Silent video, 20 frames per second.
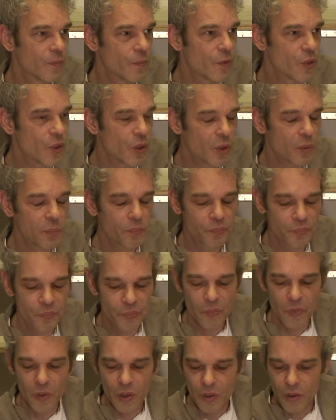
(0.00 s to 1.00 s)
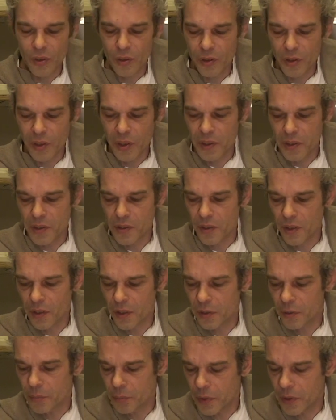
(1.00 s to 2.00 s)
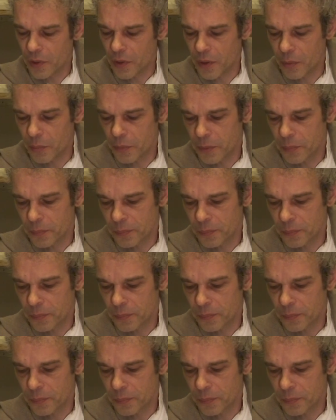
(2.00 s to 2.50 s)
So, that is Atma Dharma.